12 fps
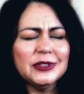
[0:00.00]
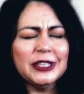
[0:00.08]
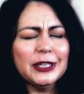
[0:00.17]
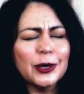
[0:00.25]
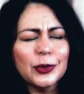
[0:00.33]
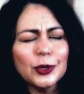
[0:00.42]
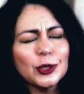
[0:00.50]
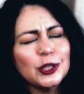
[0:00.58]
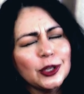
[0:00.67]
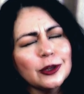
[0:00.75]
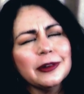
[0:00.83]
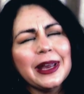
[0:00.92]
You know, they're
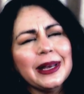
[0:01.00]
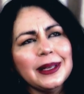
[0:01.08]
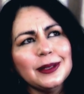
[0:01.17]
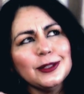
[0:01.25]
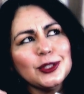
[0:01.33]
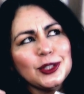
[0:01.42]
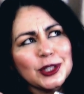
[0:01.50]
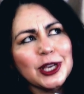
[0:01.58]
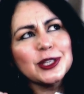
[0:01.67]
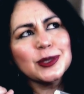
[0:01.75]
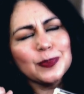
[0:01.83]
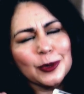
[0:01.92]
curated
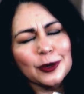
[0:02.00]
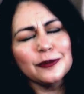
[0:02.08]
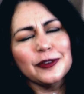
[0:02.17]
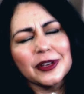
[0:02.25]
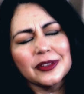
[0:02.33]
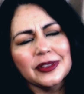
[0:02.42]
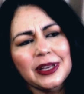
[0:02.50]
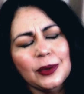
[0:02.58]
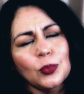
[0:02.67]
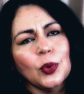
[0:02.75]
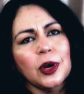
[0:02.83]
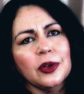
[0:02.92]
just perfectly
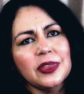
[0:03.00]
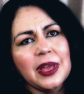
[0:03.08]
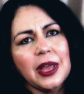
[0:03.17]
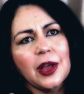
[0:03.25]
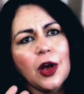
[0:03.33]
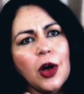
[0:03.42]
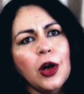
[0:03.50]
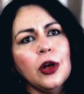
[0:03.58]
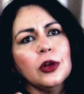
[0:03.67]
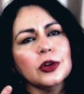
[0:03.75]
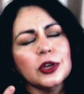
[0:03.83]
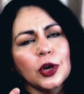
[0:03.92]
where they
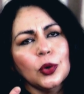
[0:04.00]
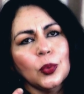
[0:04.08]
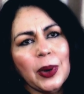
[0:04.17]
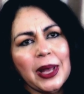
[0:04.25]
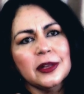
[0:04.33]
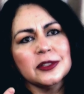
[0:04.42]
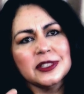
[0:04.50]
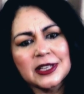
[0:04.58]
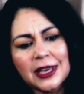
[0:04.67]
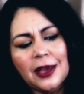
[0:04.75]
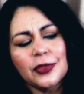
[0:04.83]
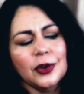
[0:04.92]
all go well
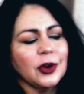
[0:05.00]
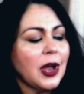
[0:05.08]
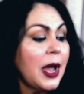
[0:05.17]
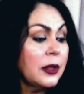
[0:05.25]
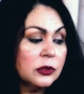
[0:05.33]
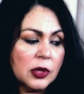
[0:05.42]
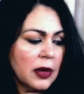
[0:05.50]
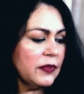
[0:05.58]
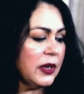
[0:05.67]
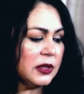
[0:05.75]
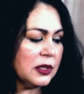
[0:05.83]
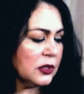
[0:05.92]
together. I love
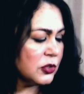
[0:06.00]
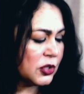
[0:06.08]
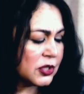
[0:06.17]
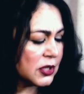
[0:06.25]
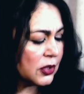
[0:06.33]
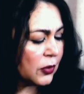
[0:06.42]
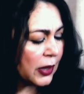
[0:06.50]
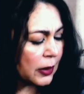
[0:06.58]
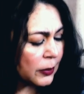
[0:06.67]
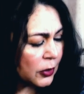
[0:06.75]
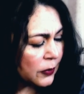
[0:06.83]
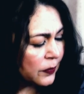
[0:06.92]
it. They're just
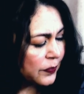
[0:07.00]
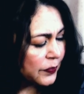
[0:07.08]
incredible.